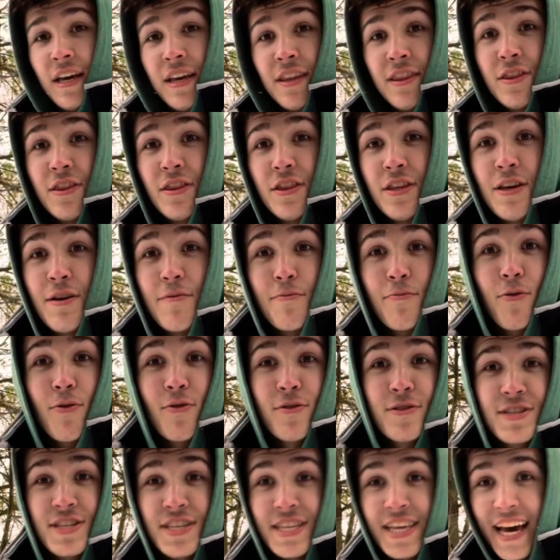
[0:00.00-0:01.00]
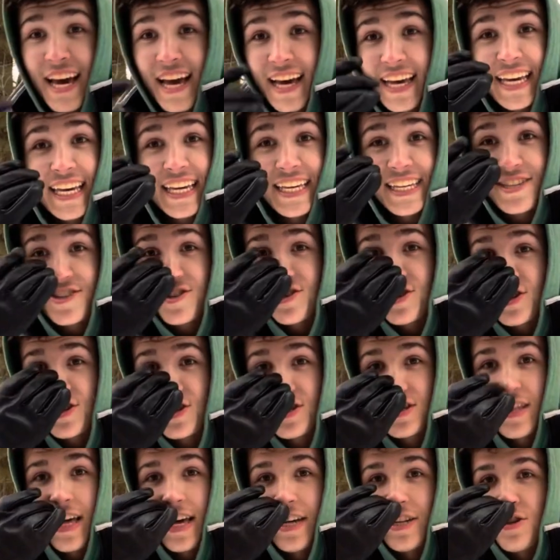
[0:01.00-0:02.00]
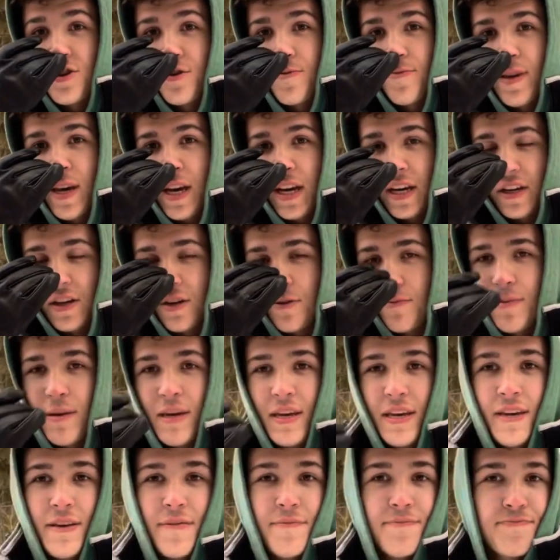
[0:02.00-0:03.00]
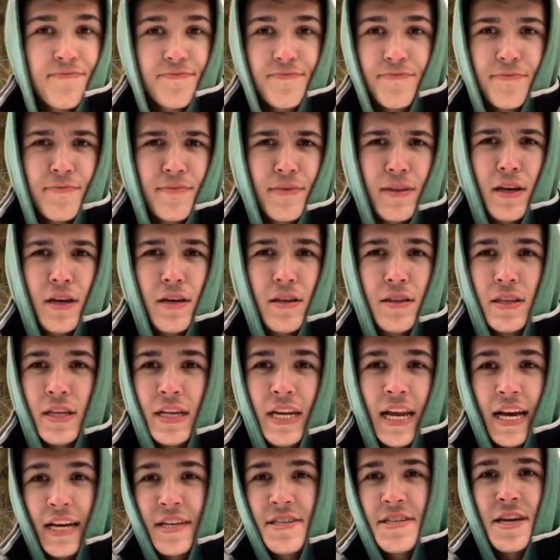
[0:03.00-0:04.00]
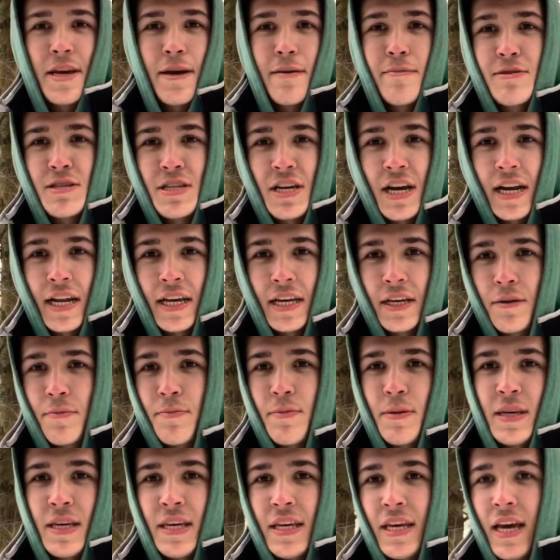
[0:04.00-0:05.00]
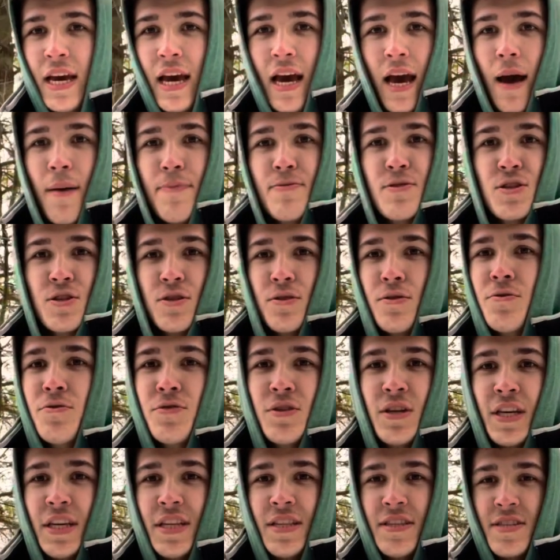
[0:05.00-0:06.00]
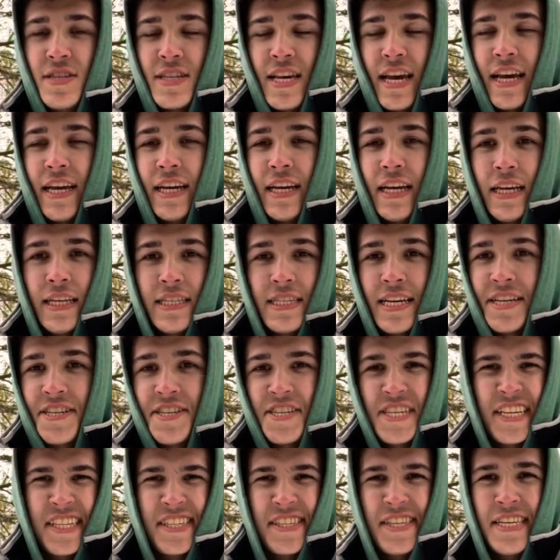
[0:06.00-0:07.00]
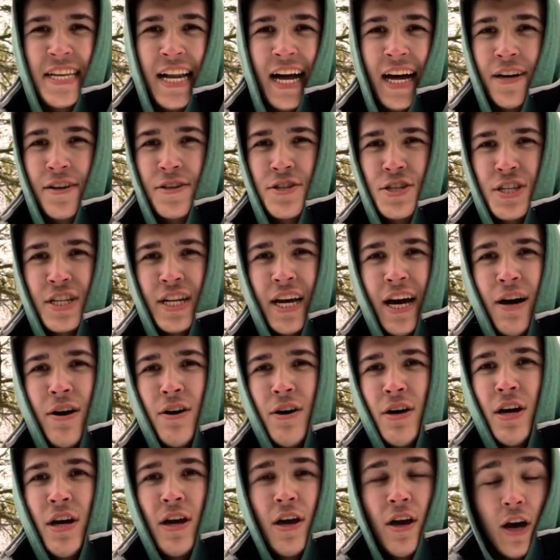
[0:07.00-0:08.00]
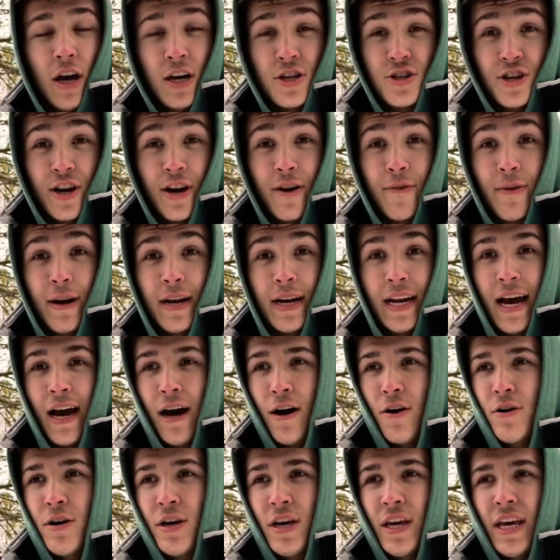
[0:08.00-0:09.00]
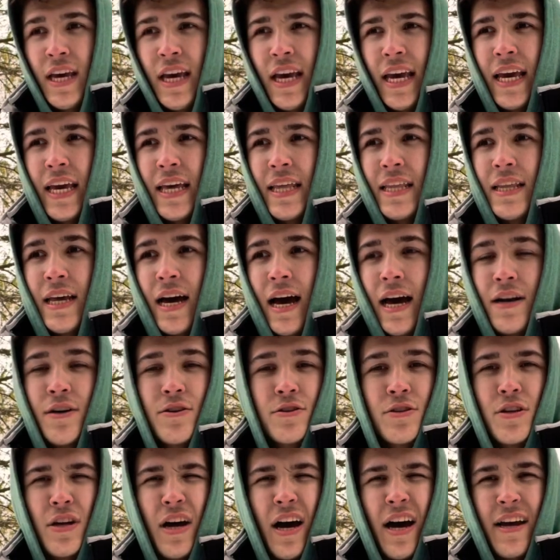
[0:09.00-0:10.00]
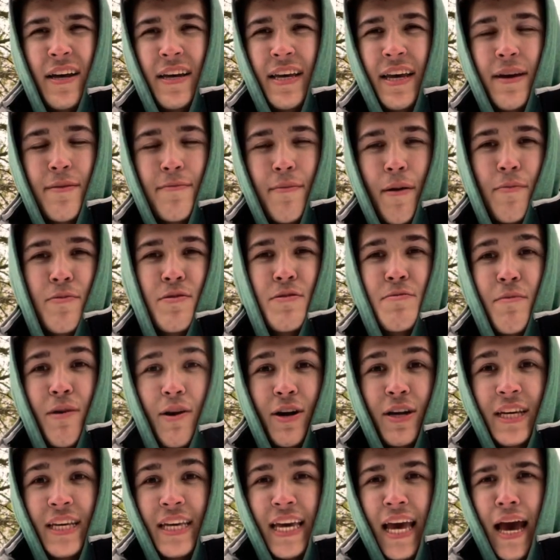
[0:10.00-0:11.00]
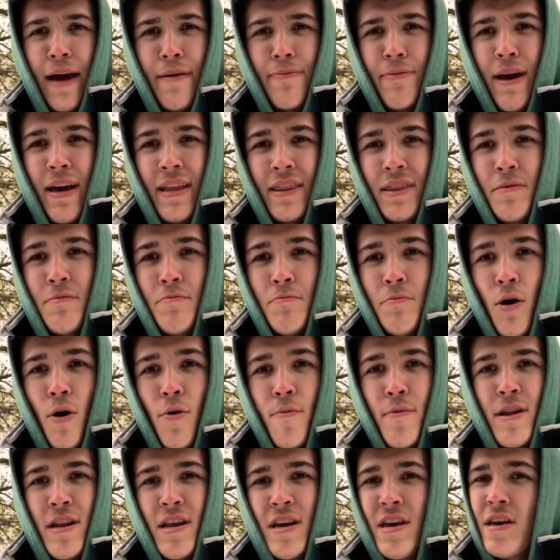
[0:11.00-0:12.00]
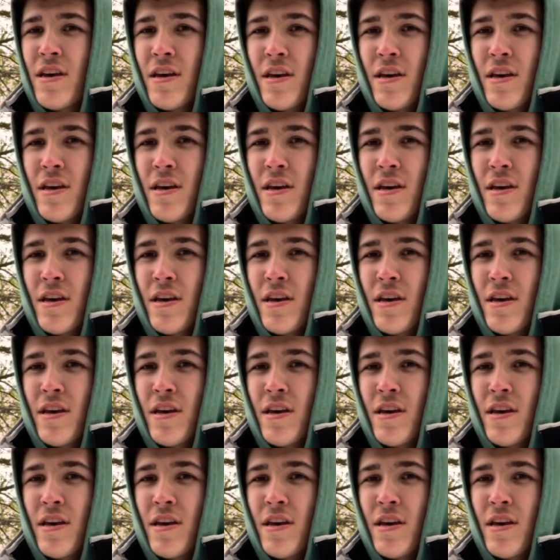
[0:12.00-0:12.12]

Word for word: the importance of that is just that Jumia could be the next Amazon. It could be absolutely insane. It's at sixty dollars now, a share right now. And I don't, I can't remember the market cap at the moment,